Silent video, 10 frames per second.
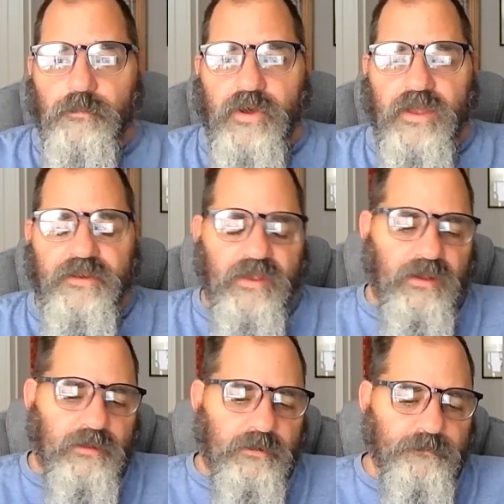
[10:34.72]
But
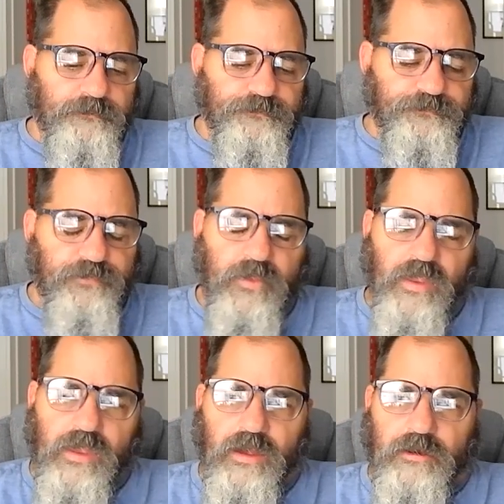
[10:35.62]
um,
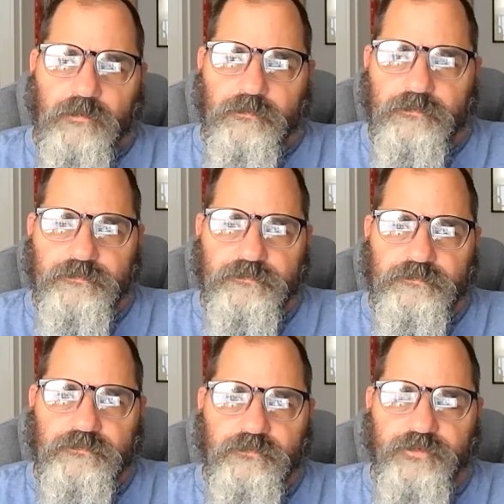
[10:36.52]
um
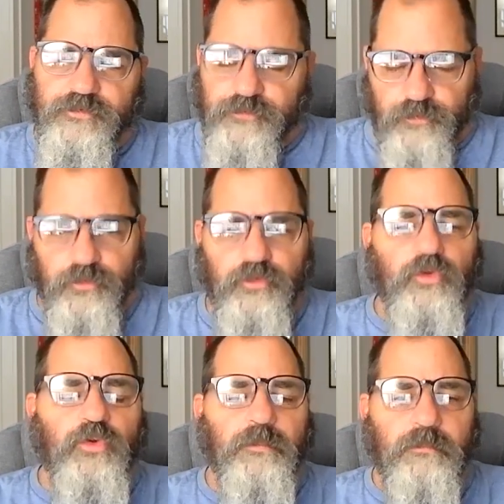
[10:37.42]
the
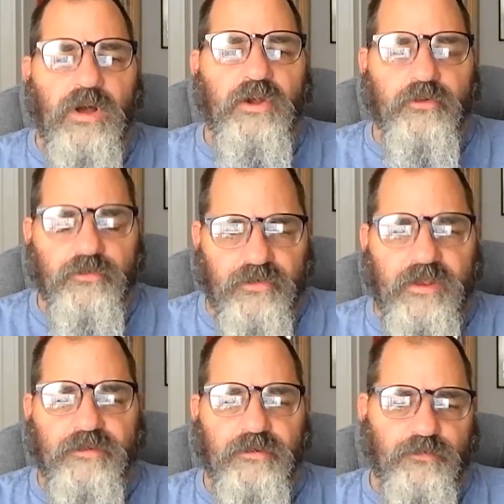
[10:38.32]
true modern
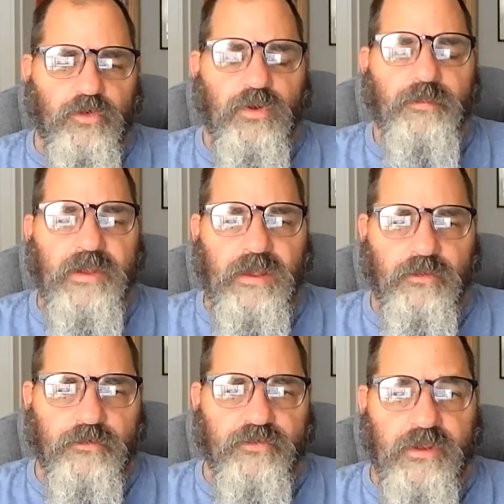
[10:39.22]
scientific
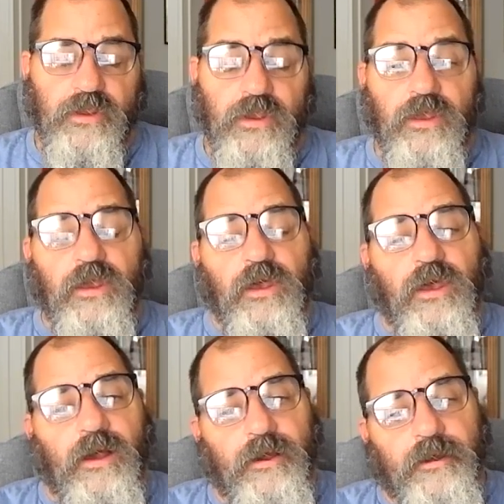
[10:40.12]
criminology,
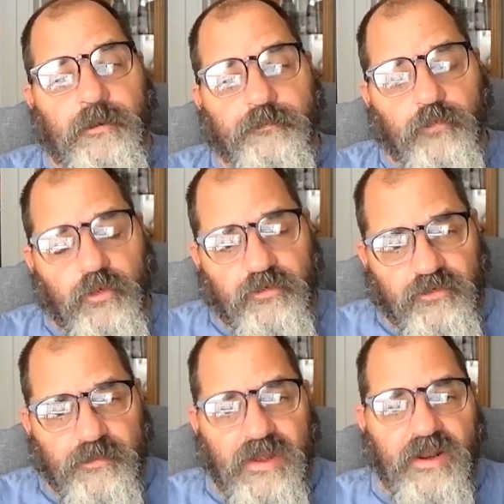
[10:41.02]
um, which
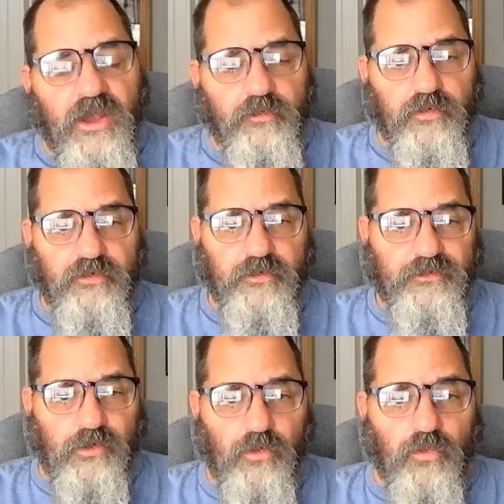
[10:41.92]
is about 100
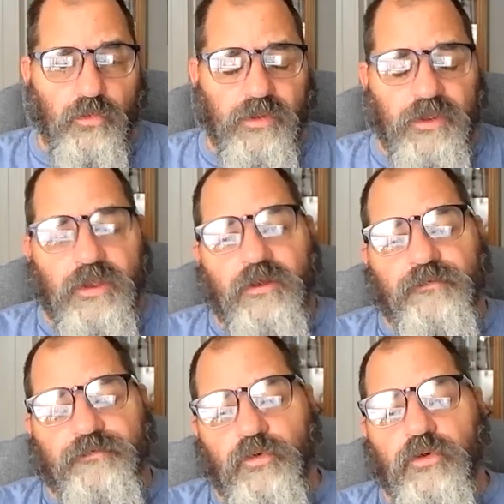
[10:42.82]
years old,
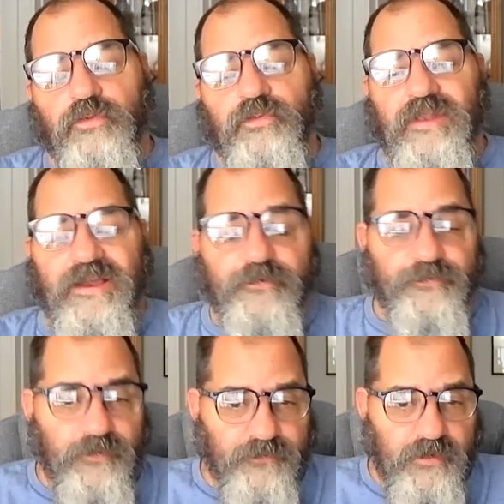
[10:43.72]
for the last
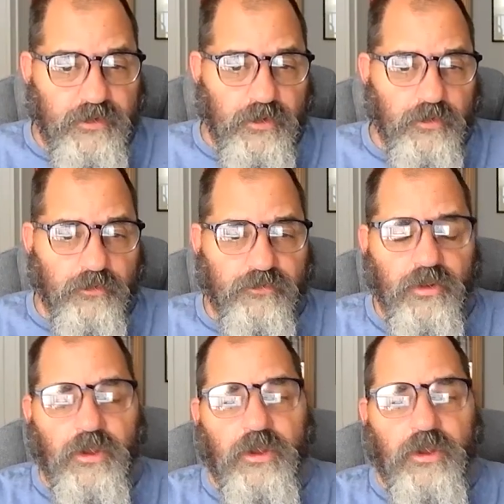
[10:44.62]
50 years,